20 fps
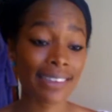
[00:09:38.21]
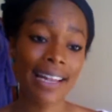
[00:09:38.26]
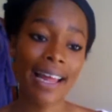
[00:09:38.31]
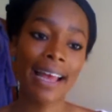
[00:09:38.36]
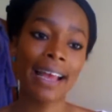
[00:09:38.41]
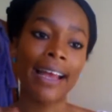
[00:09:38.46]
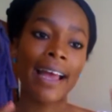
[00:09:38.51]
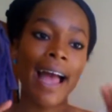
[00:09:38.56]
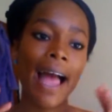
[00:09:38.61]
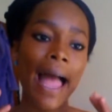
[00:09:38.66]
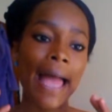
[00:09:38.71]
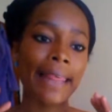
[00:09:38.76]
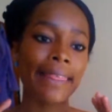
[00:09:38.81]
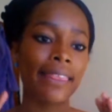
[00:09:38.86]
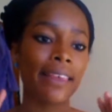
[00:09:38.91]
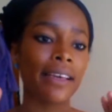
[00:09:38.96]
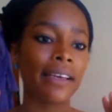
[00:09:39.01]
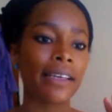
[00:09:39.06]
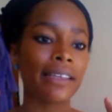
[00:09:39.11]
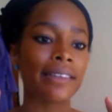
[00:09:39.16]
Like, I
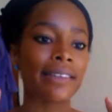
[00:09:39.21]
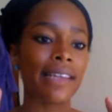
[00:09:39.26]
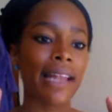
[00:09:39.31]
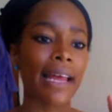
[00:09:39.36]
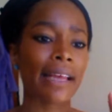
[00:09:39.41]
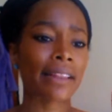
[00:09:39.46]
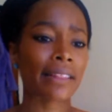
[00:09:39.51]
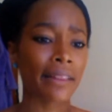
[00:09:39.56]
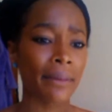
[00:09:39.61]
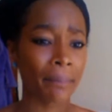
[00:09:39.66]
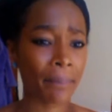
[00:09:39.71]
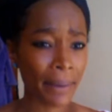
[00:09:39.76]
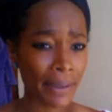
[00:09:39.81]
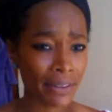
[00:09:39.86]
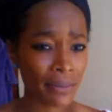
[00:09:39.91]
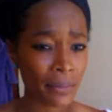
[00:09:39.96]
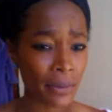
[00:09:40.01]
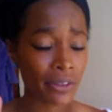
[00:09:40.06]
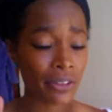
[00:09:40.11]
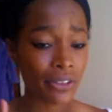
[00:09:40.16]
think it's like the
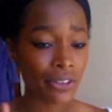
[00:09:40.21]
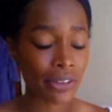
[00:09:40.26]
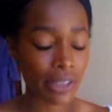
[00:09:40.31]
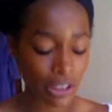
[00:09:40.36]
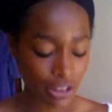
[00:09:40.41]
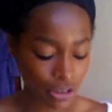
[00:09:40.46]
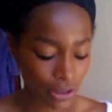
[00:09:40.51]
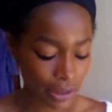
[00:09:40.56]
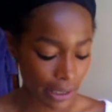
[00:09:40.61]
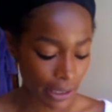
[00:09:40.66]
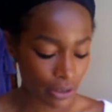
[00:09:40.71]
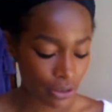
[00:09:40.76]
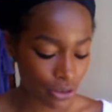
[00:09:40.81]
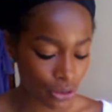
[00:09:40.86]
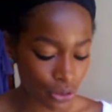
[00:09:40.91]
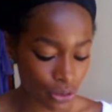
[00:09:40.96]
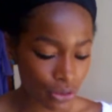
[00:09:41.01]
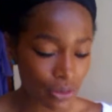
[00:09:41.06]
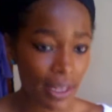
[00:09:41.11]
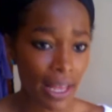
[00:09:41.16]
best material that you can
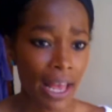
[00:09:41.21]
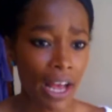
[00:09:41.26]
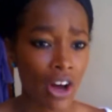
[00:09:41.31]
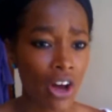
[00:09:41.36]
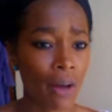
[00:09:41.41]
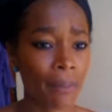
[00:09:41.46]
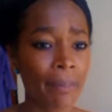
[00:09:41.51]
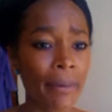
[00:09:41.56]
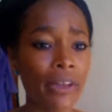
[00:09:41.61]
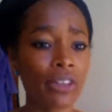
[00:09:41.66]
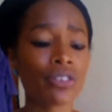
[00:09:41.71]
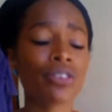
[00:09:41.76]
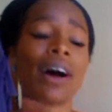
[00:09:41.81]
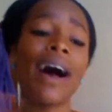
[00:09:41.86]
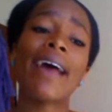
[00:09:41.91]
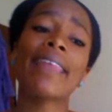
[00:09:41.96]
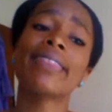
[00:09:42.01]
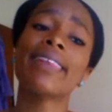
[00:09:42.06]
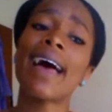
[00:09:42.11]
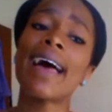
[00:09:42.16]
use compared to
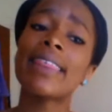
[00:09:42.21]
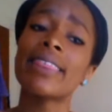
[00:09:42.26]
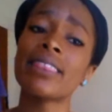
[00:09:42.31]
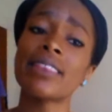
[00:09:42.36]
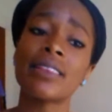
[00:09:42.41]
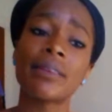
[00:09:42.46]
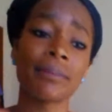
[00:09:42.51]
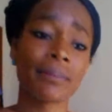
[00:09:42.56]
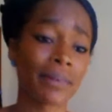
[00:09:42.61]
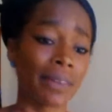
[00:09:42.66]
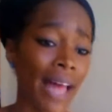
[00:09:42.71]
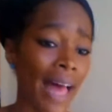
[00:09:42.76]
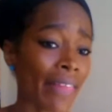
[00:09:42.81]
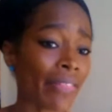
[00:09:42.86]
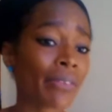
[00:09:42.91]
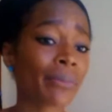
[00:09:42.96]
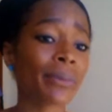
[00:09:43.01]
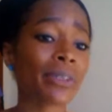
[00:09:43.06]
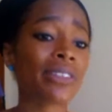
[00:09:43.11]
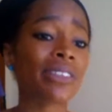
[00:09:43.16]

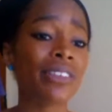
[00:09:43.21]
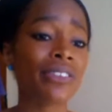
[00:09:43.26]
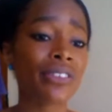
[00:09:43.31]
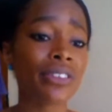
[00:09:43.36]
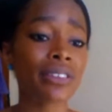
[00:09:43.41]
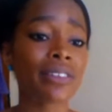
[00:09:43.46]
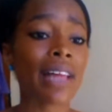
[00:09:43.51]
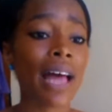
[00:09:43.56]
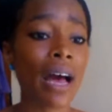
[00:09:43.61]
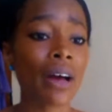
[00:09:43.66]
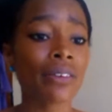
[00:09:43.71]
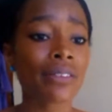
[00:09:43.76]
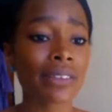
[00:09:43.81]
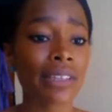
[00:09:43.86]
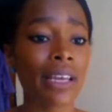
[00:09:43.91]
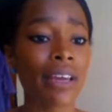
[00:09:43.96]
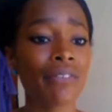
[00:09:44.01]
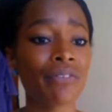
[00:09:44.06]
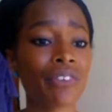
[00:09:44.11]
other materials out there.